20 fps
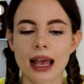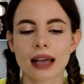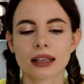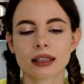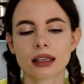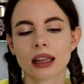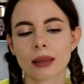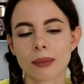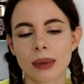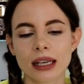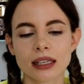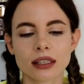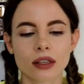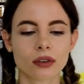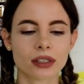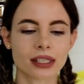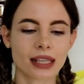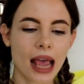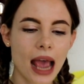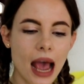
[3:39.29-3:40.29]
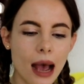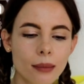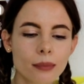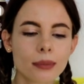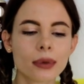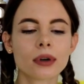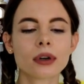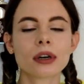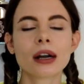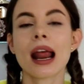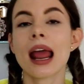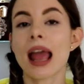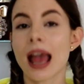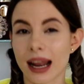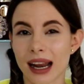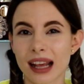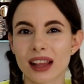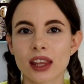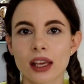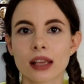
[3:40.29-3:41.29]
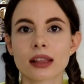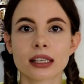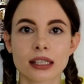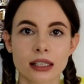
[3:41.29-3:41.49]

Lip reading: And in the base there is amber, and I think